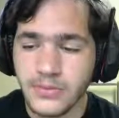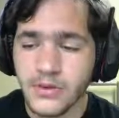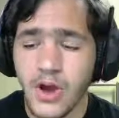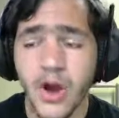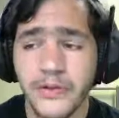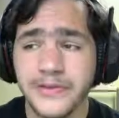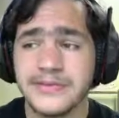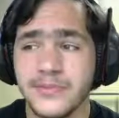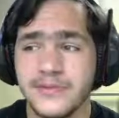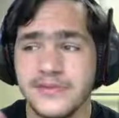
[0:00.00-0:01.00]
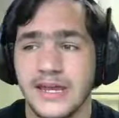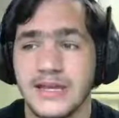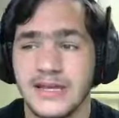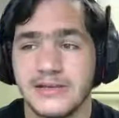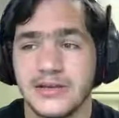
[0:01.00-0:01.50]
All these moves that
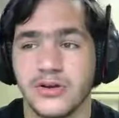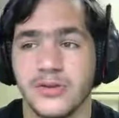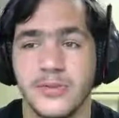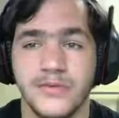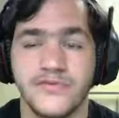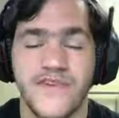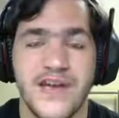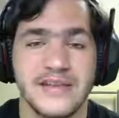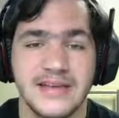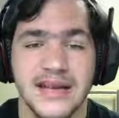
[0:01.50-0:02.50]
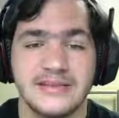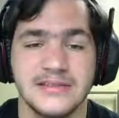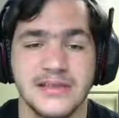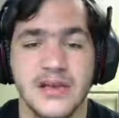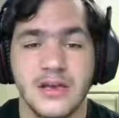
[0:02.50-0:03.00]
he gets are going to be
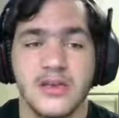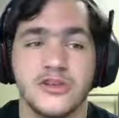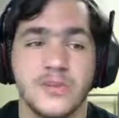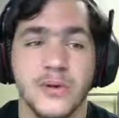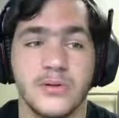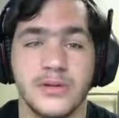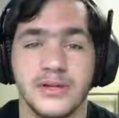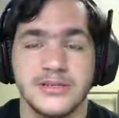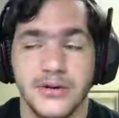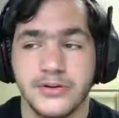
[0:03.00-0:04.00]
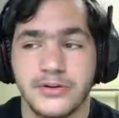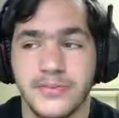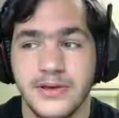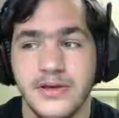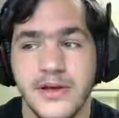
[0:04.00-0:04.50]
fantastic. This Pokemon is going to
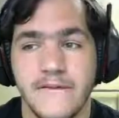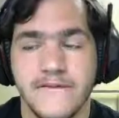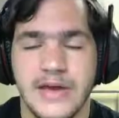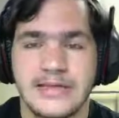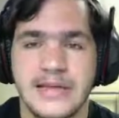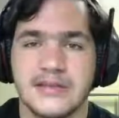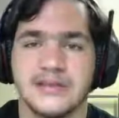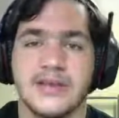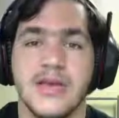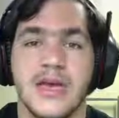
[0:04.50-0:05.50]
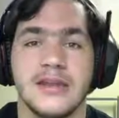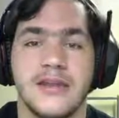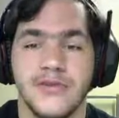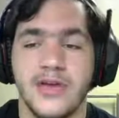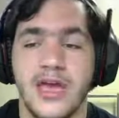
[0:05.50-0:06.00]
be fantastic and
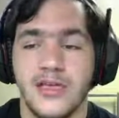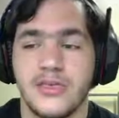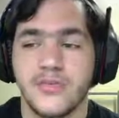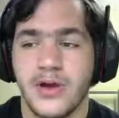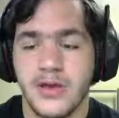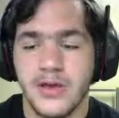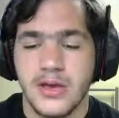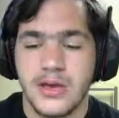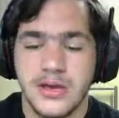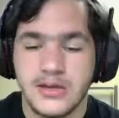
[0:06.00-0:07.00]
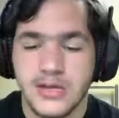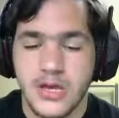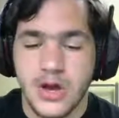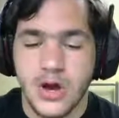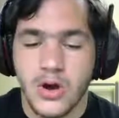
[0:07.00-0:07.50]
definitely a threat in the
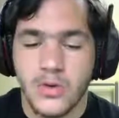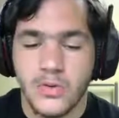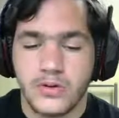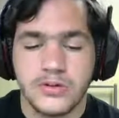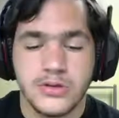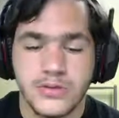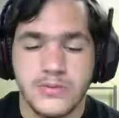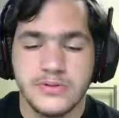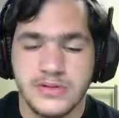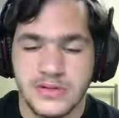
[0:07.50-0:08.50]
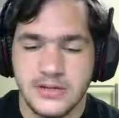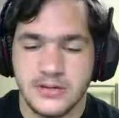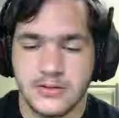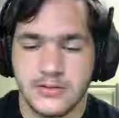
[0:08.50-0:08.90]
OU tier.